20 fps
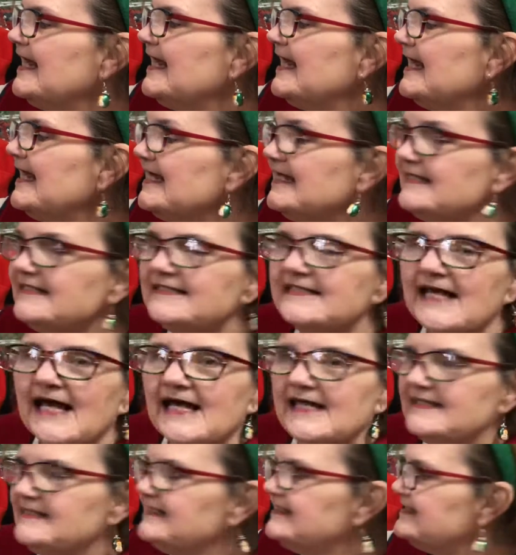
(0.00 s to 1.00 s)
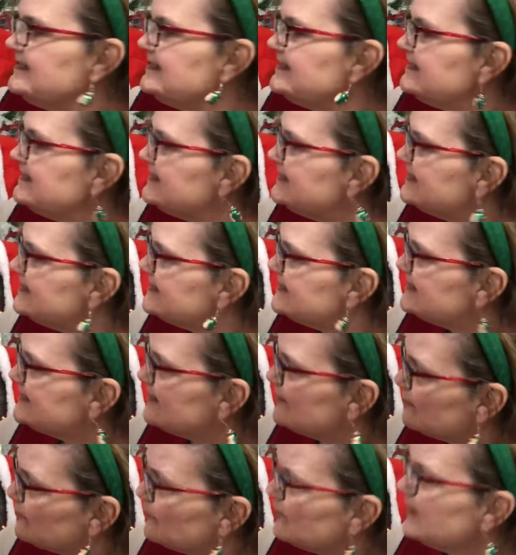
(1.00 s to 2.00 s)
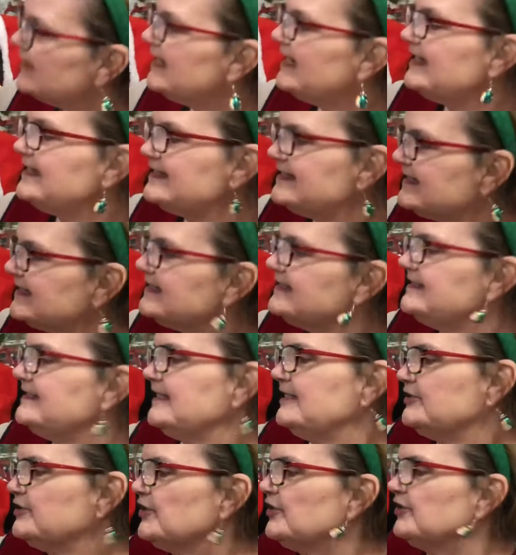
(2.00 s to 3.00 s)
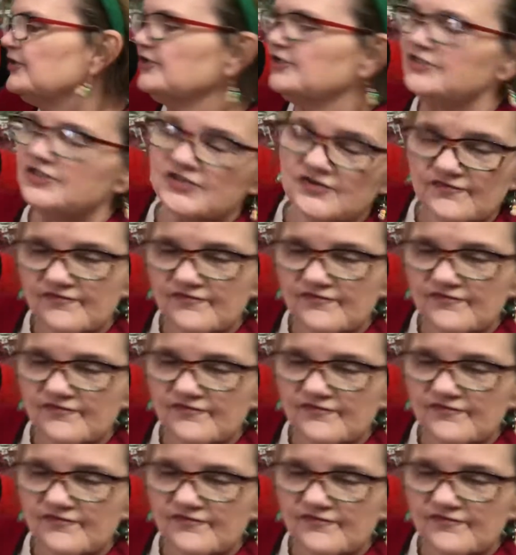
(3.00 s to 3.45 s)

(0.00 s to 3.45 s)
It does 360 turns